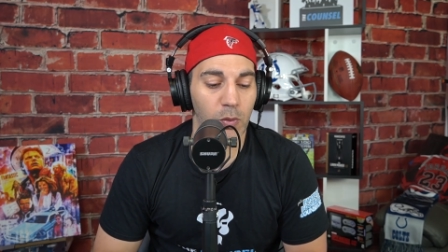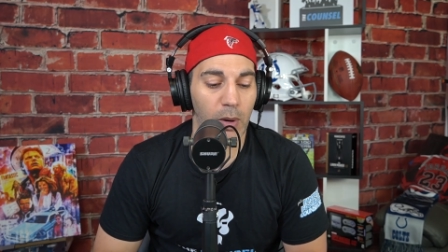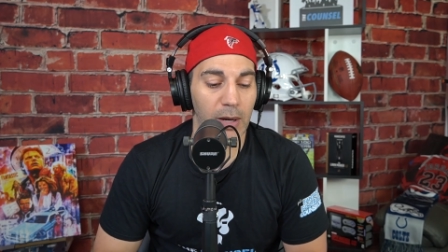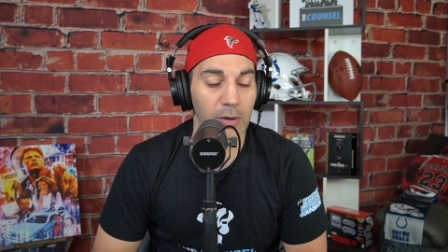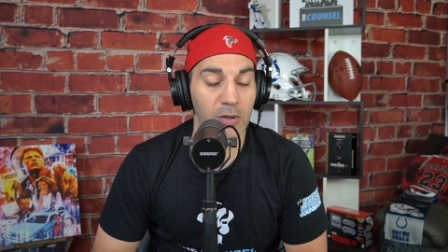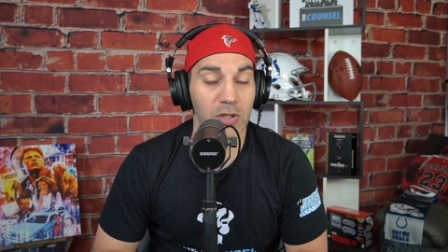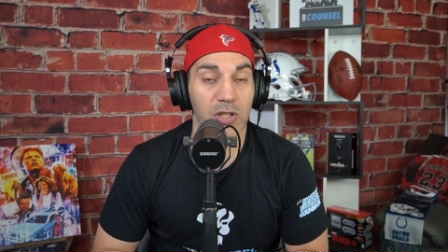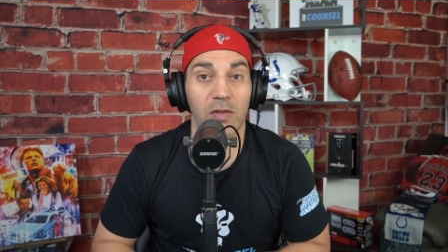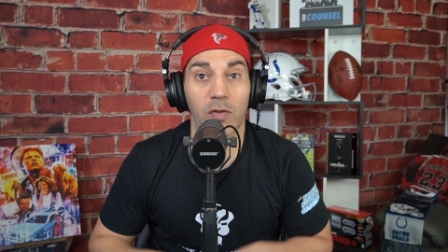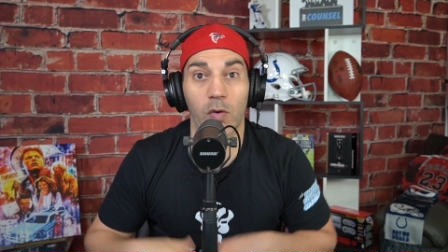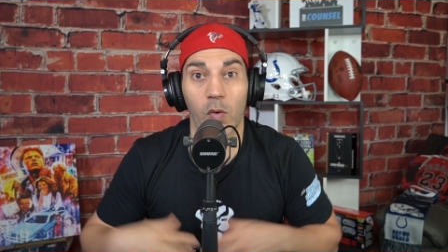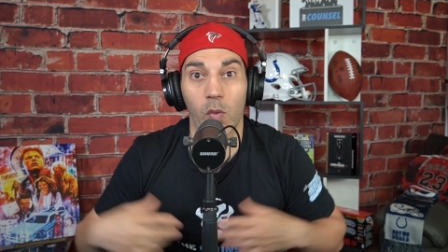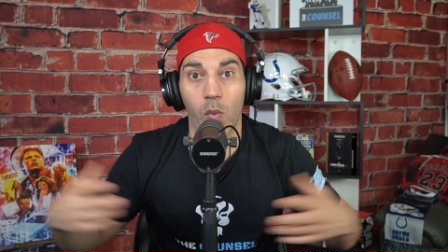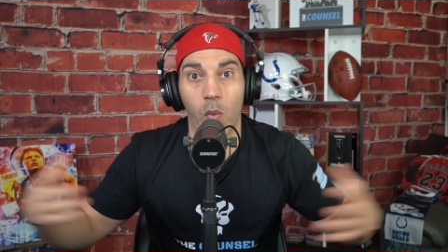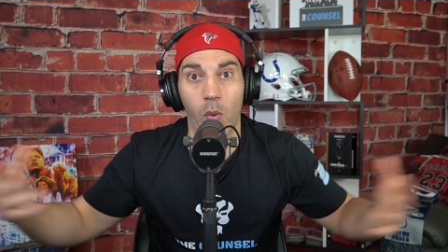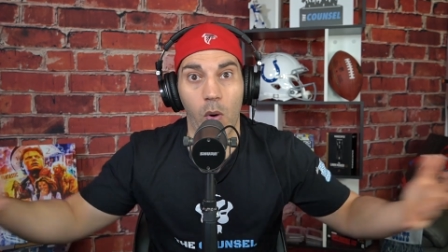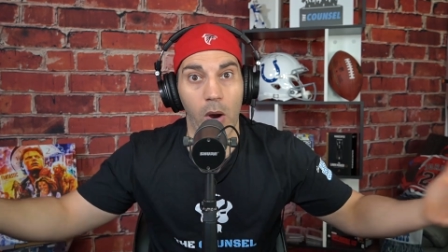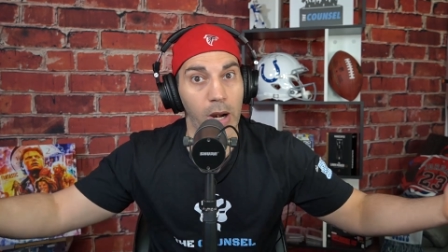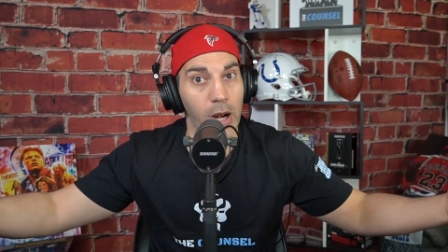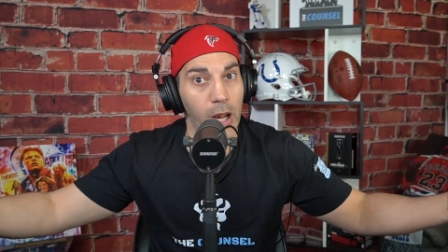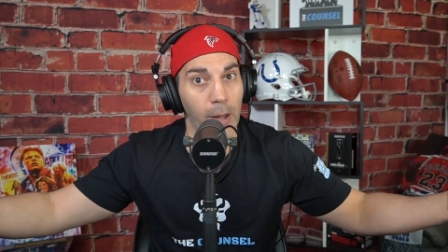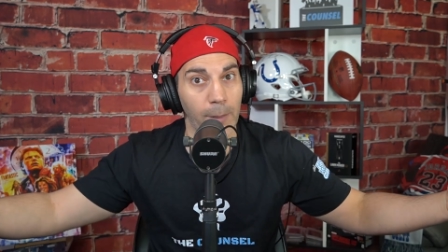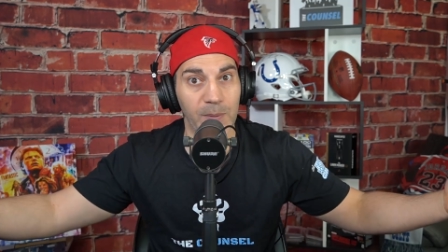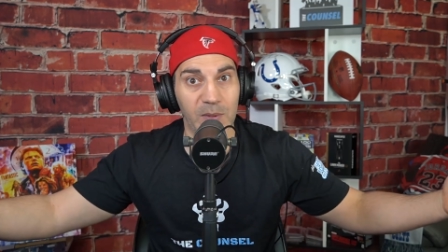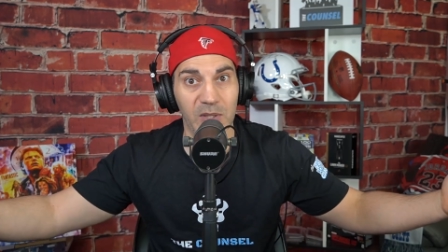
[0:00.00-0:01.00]
wide receiver
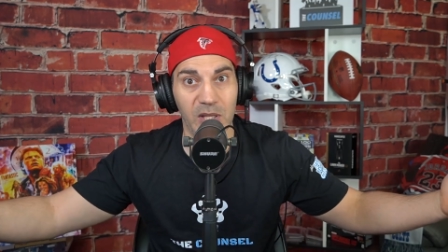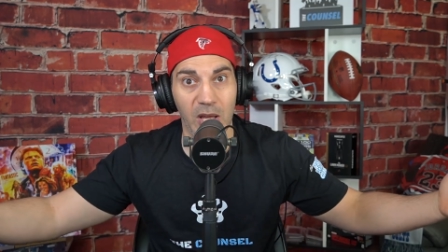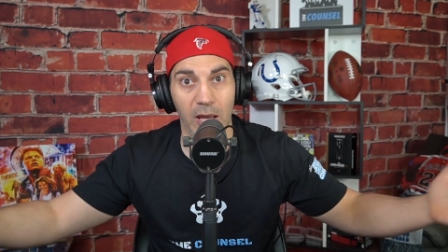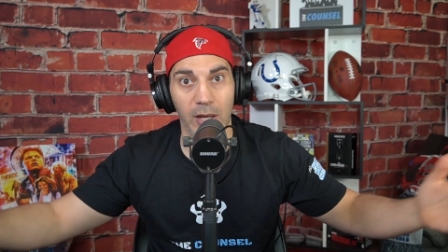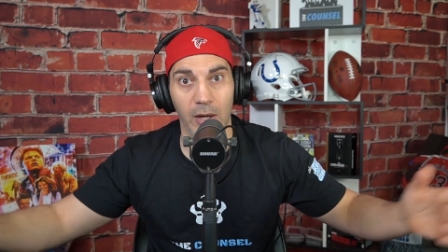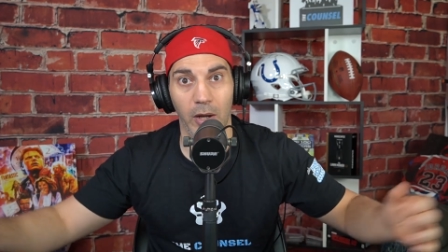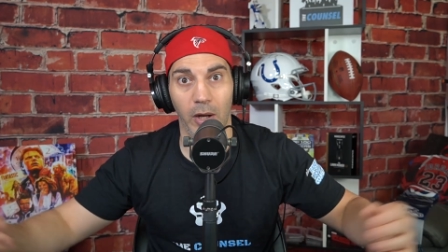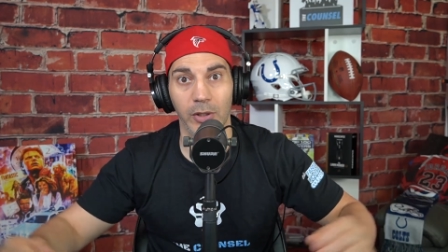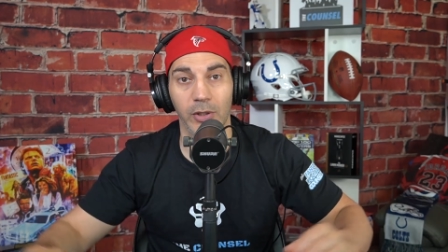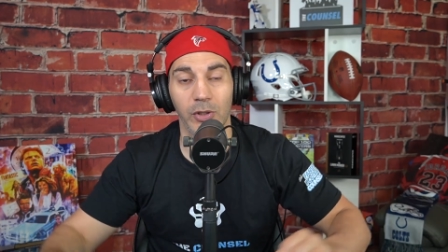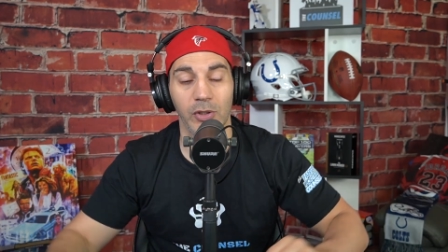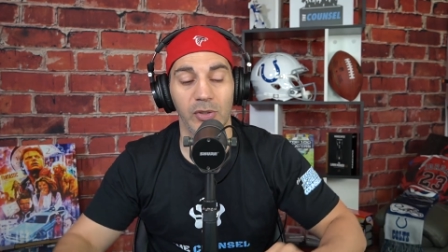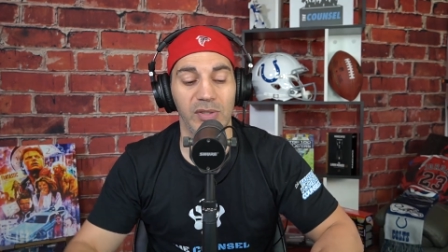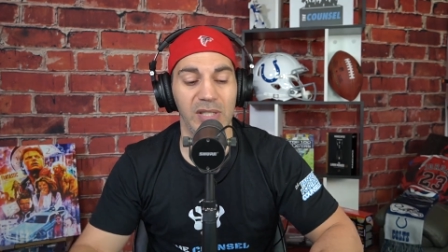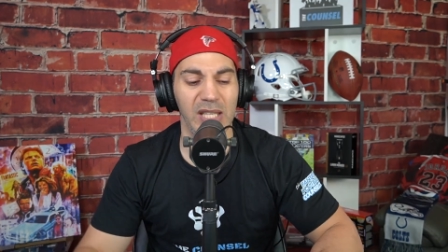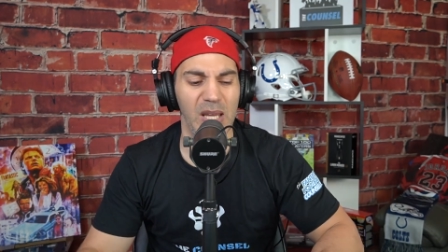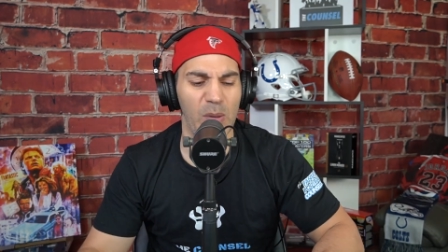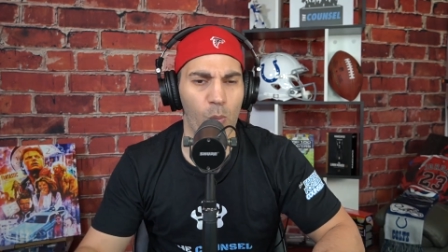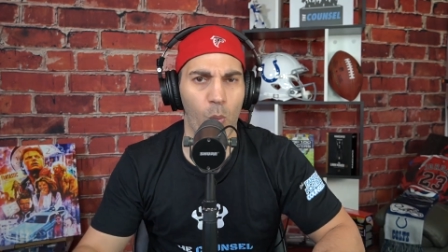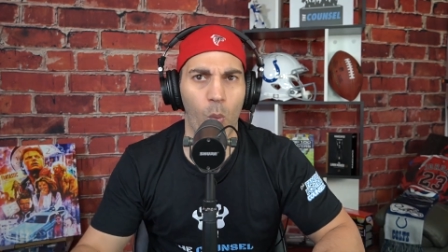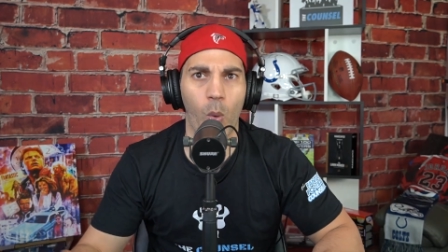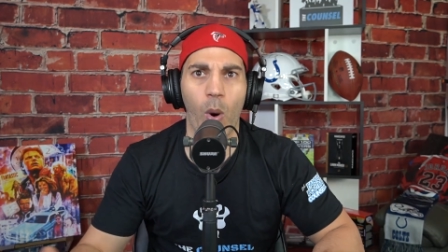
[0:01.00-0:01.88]
one upside on your team.